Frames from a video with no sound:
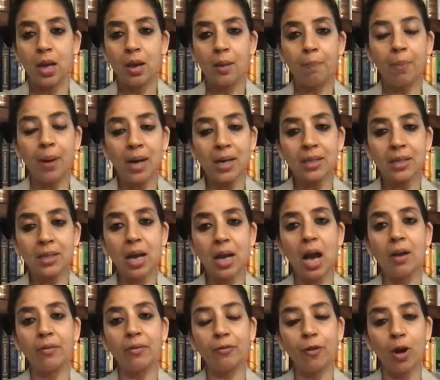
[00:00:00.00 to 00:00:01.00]
but
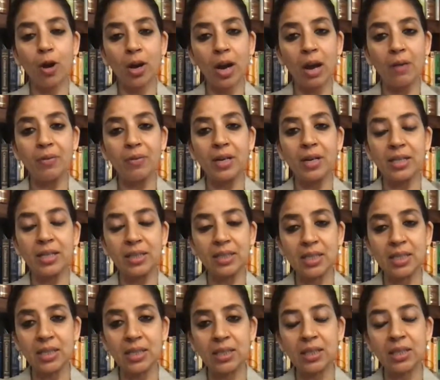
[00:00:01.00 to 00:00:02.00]
for our
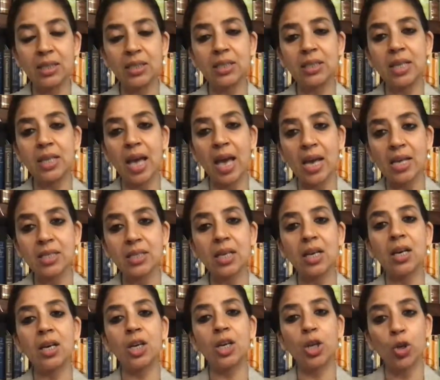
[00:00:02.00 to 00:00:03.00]
existence as
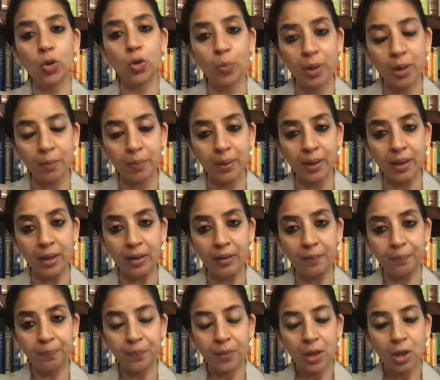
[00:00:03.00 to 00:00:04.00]
a human being.
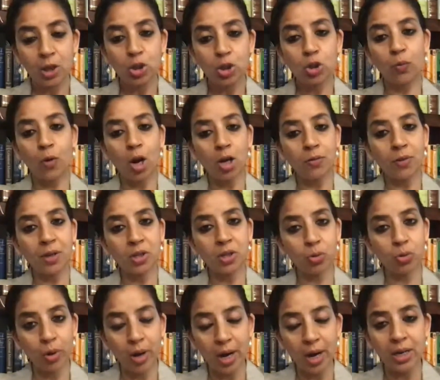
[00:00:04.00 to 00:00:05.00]
So what
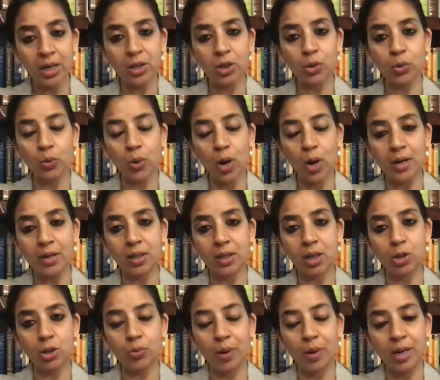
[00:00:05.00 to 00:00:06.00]
was read into
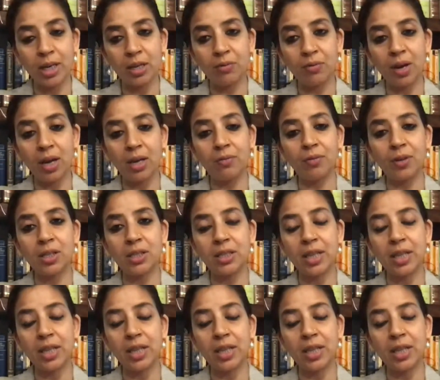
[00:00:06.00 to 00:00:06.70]
Article 21 was